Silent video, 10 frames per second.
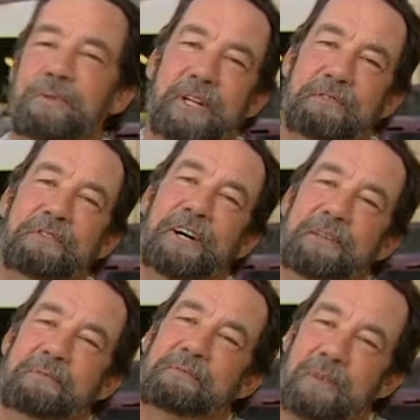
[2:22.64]
really fun
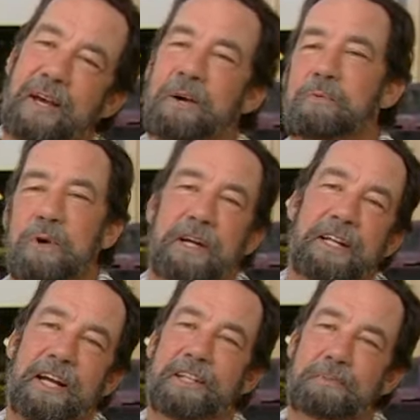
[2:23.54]
uh,
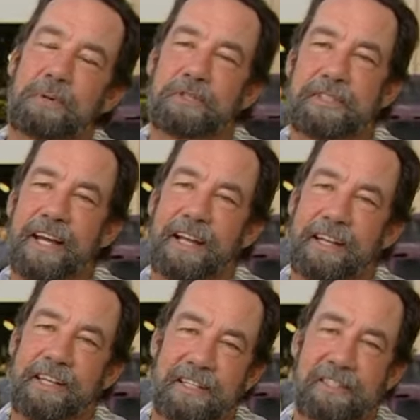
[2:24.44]
working on his
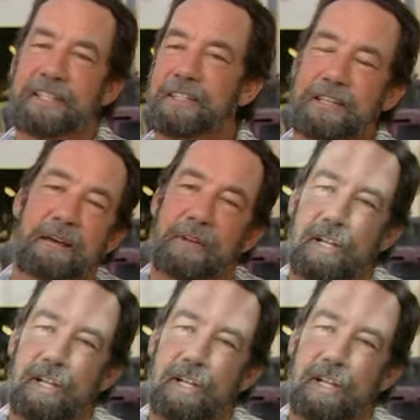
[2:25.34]
personality because he does have